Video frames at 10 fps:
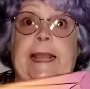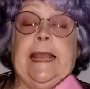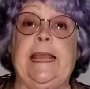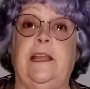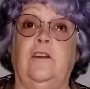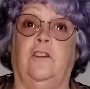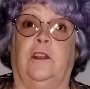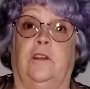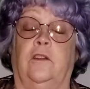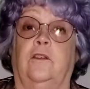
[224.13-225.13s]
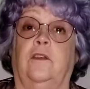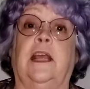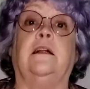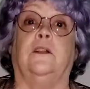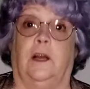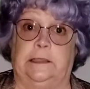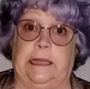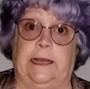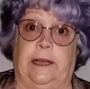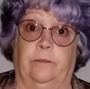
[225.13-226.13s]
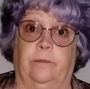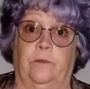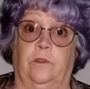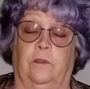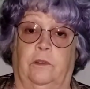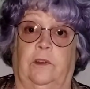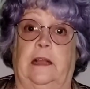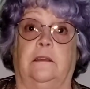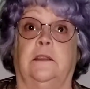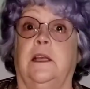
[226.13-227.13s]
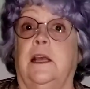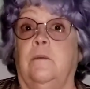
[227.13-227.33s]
Hinges take a long time to recycle,